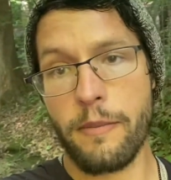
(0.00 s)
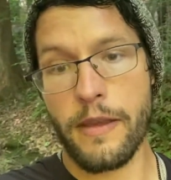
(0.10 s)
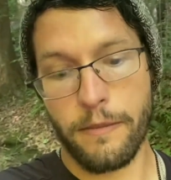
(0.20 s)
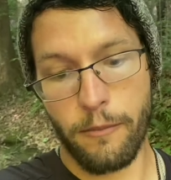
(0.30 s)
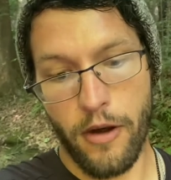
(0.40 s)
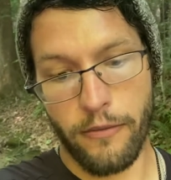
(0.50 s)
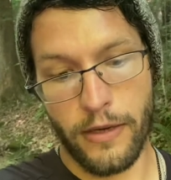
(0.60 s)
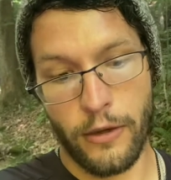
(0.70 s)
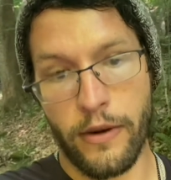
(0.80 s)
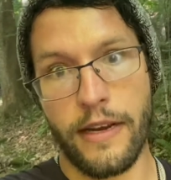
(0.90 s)
been
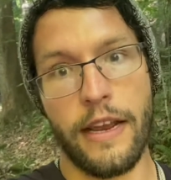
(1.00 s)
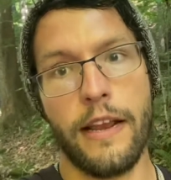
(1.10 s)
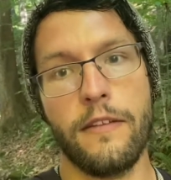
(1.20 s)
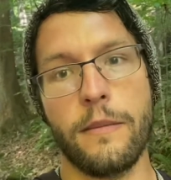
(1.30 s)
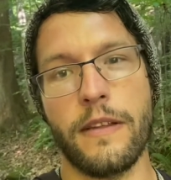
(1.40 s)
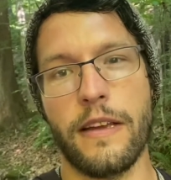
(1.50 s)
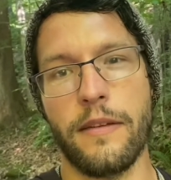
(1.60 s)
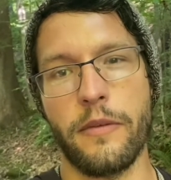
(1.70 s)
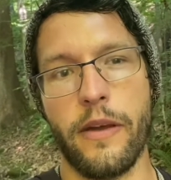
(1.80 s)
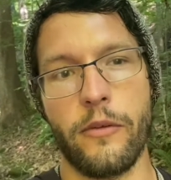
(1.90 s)
profiting quite handsomely
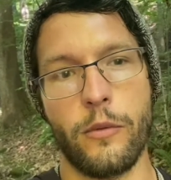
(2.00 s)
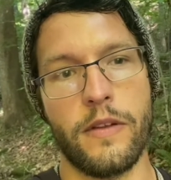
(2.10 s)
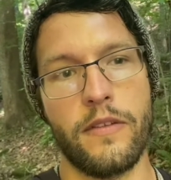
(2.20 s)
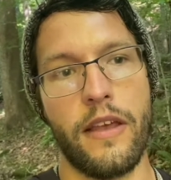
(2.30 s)
off of everyone